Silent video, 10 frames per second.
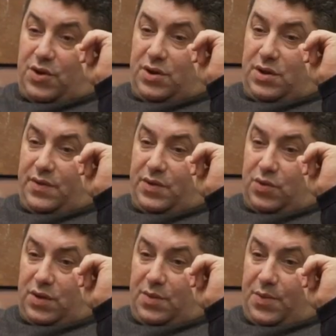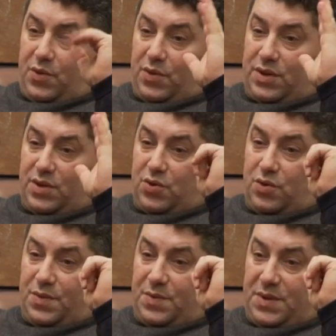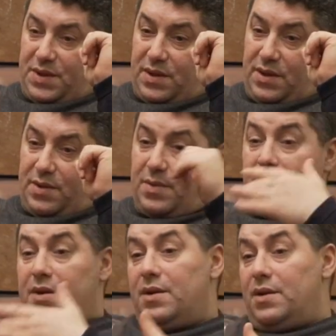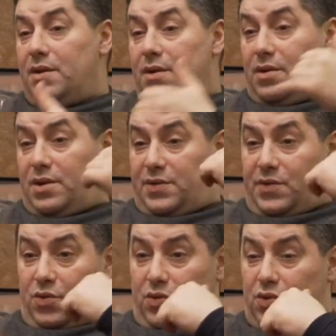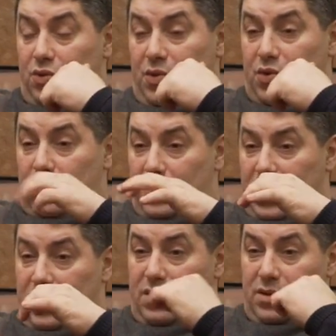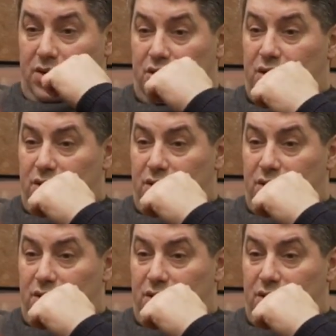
holding a gun or a knife, still, it may easily get